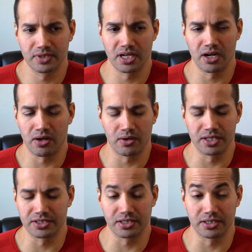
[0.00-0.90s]
you know,
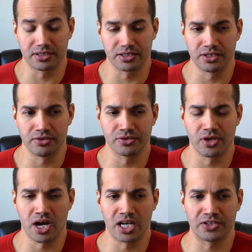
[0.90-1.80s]
it's a huge
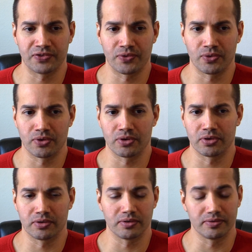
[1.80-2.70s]
loss
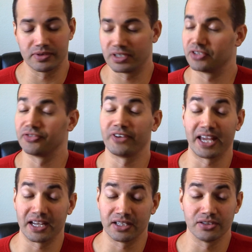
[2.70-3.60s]
for his
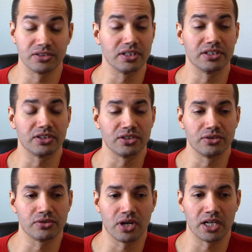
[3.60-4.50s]
fans. It's a
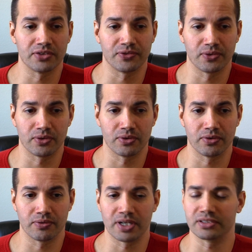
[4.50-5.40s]
huge loss for
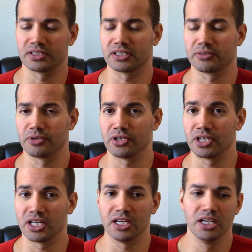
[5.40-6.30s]
the wrestling
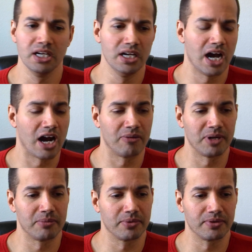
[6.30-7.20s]
community. I
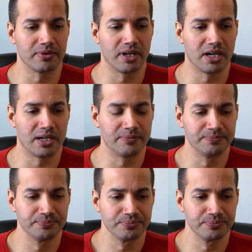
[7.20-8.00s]
remember,